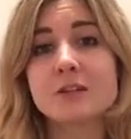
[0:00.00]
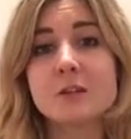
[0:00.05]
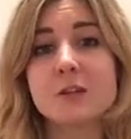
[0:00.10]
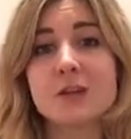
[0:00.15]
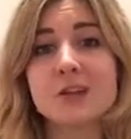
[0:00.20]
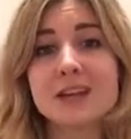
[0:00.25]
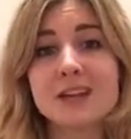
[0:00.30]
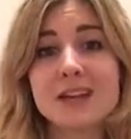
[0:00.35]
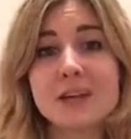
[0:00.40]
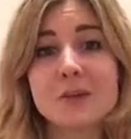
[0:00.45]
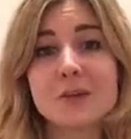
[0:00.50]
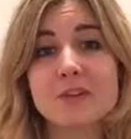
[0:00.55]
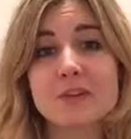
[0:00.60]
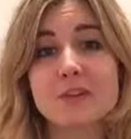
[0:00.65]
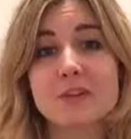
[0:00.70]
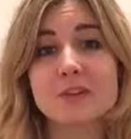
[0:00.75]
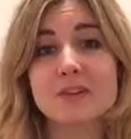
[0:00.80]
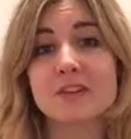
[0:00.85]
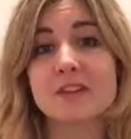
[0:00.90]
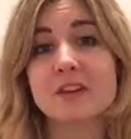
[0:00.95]
to work out
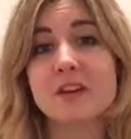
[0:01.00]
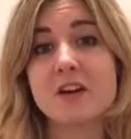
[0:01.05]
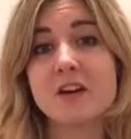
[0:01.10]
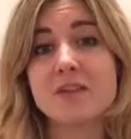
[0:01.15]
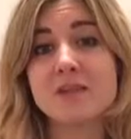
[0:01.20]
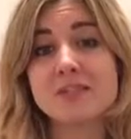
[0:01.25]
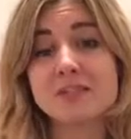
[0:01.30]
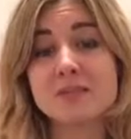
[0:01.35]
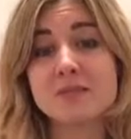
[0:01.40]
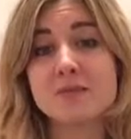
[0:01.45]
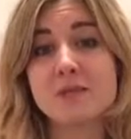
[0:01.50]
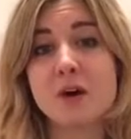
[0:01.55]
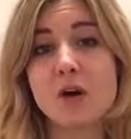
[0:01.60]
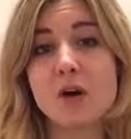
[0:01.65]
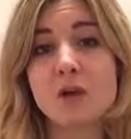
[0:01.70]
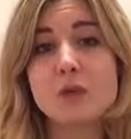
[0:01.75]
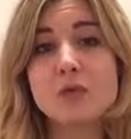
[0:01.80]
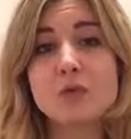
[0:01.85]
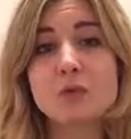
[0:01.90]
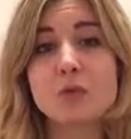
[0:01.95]
whether the nerve is
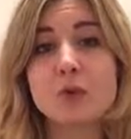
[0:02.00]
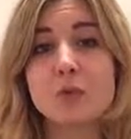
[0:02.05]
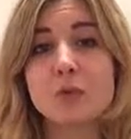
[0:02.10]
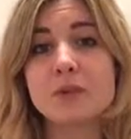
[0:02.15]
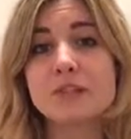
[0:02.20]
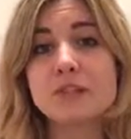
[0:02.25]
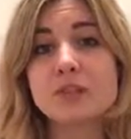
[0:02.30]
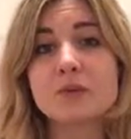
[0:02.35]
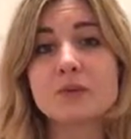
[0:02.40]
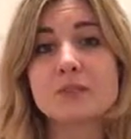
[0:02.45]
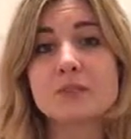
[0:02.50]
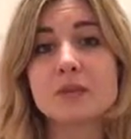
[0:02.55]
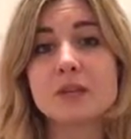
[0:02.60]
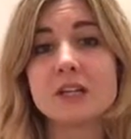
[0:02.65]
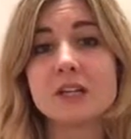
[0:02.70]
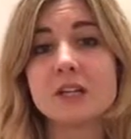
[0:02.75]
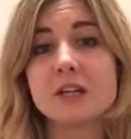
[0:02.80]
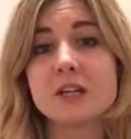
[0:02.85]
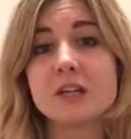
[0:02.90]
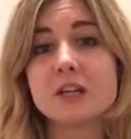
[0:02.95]
involved, what we do is
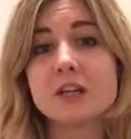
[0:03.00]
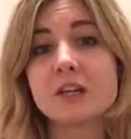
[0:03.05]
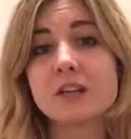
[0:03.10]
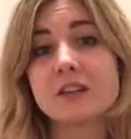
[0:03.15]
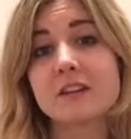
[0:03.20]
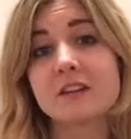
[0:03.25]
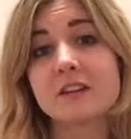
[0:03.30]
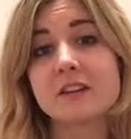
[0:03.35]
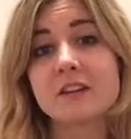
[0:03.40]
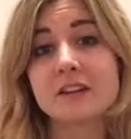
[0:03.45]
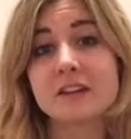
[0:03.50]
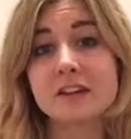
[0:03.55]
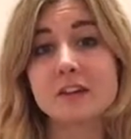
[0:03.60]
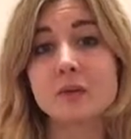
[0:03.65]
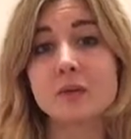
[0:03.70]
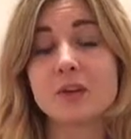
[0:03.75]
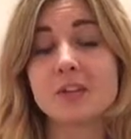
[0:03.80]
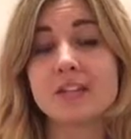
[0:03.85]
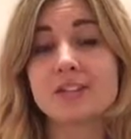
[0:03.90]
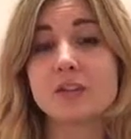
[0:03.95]
we look at the
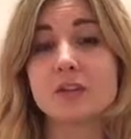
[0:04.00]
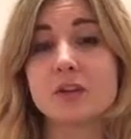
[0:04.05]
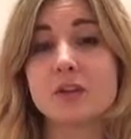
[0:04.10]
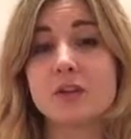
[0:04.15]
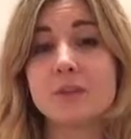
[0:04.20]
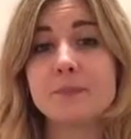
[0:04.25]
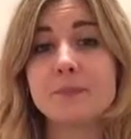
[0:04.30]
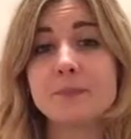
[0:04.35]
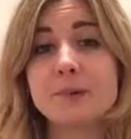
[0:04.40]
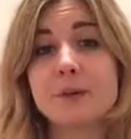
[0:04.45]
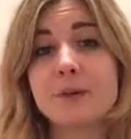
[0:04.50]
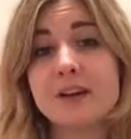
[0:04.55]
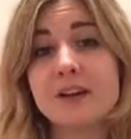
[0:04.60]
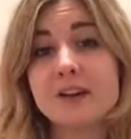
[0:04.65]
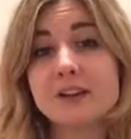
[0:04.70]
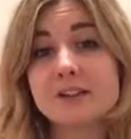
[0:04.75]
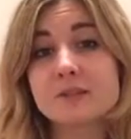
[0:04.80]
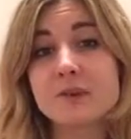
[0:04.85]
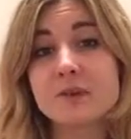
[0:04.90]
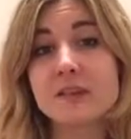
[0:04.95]
clinical history, we
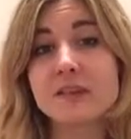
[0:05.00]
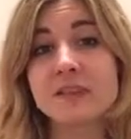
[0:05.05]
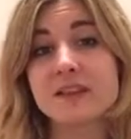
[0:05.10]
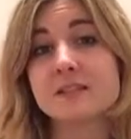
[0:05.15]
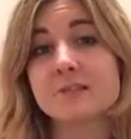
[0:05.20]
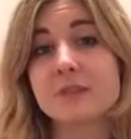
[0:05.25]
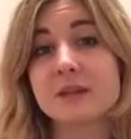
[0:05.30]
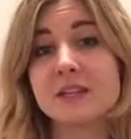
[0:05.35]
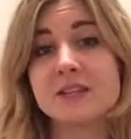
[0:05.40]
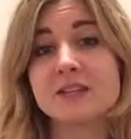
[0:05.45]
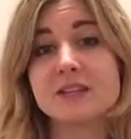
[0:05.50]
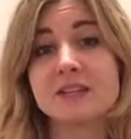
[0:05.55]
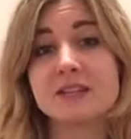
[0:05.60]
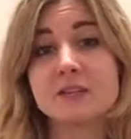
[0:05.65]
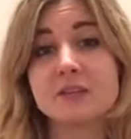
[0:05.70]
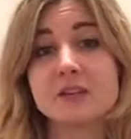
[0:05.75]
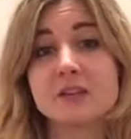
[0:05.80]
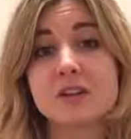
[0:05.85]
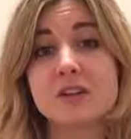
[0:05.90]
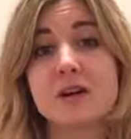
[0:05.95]
ask whether there's pins,
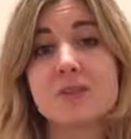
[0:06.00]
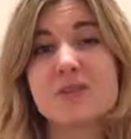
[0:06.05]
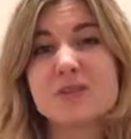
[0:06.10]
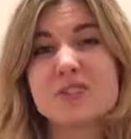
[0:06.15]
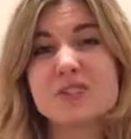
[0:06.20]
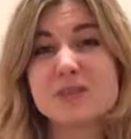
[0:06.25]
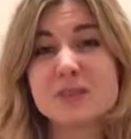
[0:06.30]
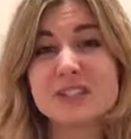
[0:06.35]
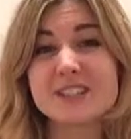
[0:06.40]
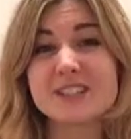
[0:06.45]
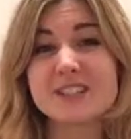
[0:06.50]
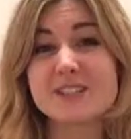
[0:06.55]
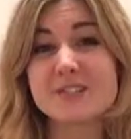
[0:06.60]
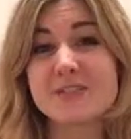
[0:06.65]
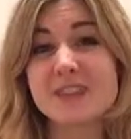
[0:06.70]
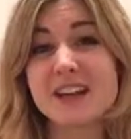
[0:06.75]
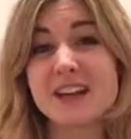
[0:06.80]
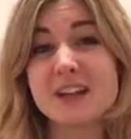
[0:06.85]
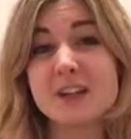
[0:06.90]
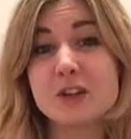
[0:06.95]
needles and numbness, which is a
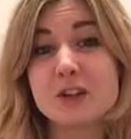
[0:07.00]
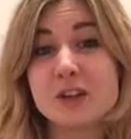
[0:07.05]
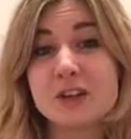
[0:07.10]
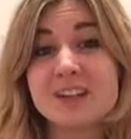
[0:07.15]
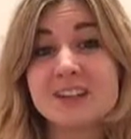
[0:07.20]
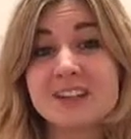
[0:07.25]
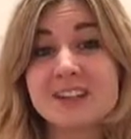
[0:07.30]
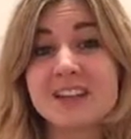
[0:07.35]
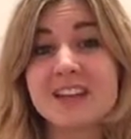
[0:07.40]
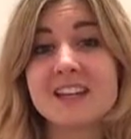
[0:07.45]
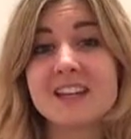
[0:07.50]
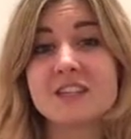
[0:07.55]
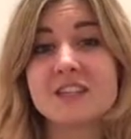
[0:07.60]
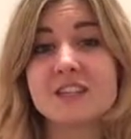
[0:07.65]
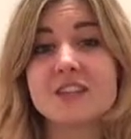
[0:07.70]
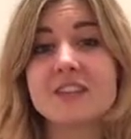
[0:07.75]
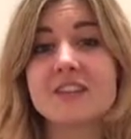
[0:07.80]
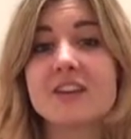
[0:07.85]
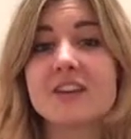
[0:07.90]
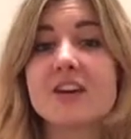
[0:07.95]
fairly good indication
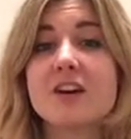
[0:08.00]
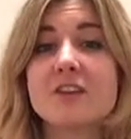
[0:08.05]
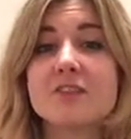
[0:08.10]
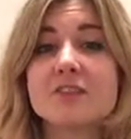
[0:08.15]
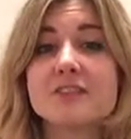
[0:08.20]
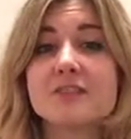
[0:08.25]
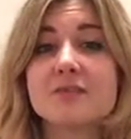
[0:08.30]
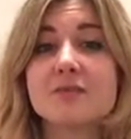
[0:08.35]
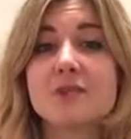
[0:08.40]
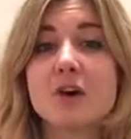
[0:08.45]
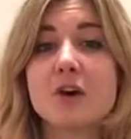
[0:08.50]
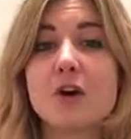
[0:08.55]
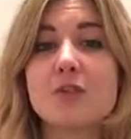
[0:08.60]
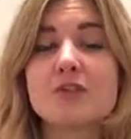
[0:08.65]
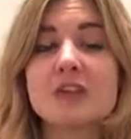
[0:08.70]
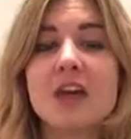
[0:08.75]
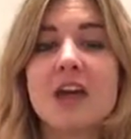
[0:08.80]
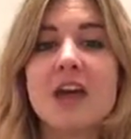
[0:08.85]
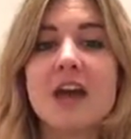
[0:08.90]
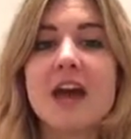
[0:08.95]
that the nerve is involved.
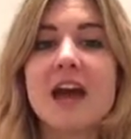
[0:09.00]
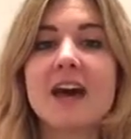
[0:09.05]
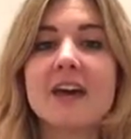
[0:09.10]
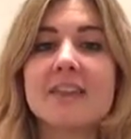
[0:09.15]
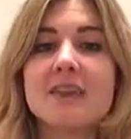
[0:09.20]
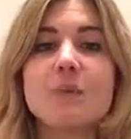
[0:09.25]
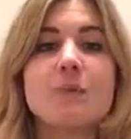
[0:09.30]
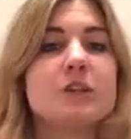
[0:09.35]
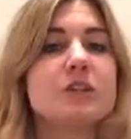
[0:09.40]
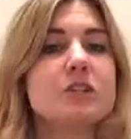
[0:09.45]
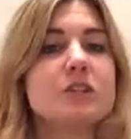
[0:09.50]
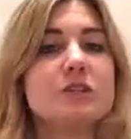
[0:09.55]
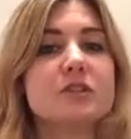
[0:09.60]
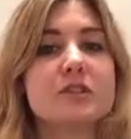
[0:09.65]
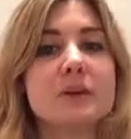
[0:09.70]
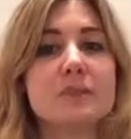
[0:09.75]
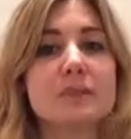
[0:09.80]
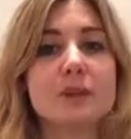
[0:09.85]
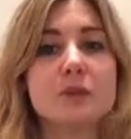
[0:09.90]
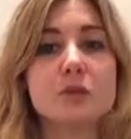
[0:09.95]
And then we do
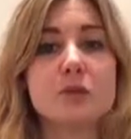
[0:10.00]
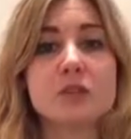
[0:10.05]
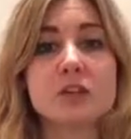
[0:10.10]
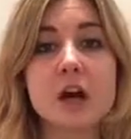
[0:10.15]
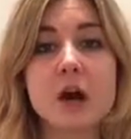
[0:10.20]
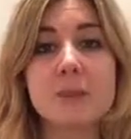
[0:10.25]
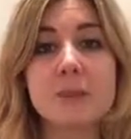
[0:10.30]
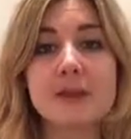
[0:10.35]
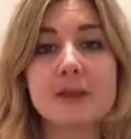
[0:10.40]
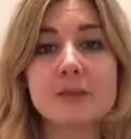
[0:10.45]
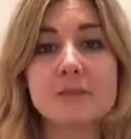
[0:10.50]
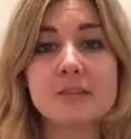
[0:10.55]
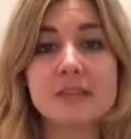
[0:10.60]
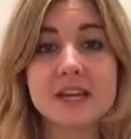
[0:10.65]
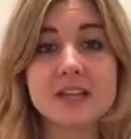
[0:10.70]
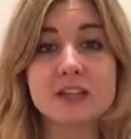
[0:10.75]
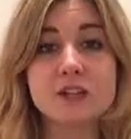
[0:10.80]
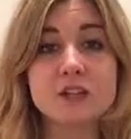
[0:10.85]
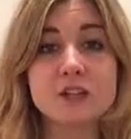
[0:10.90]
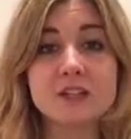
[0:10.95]
something called upper limb
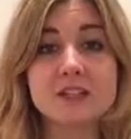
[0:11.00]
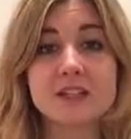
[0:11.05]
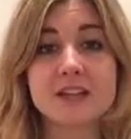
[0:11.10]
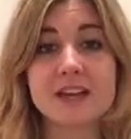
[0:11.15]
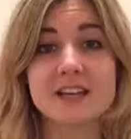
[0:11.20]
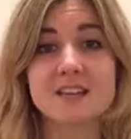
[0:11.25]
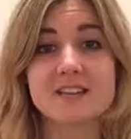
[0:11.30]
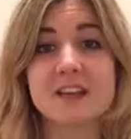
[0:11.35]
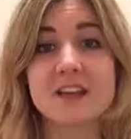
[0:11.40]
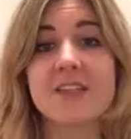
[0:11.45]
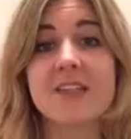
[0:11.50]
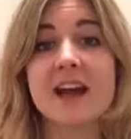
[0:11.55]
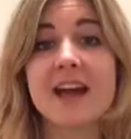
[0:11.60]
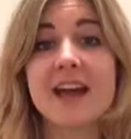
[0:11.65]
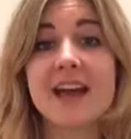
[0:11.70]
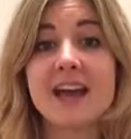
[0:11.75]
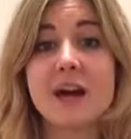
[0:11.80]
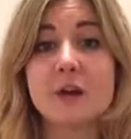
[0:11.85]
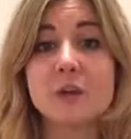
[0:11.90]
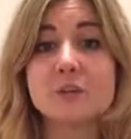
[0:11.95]
tension tests, and that
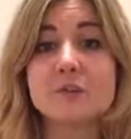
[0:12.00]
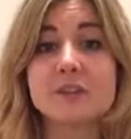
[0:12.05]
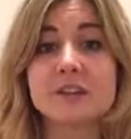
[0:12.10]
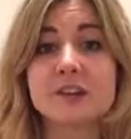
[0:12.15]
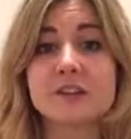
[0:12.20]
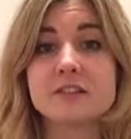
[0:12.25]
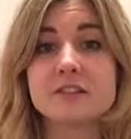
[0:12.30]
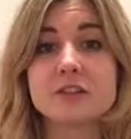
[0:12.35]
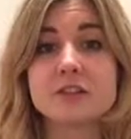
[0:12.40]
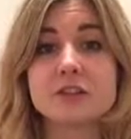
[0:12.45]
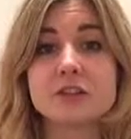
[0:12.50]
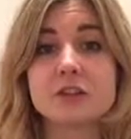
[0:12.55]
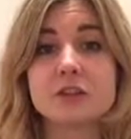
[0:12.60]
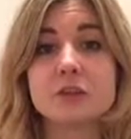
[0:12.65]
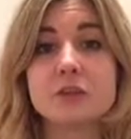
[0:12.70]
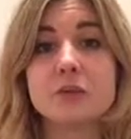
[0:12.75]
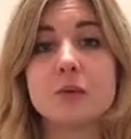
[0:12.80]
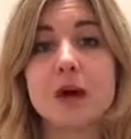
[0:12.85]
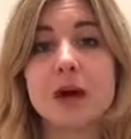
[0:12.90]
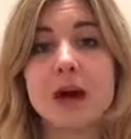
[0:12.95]
helps us
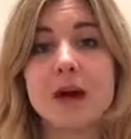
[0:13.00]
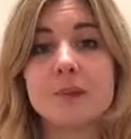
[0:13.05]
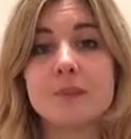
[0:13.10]
to,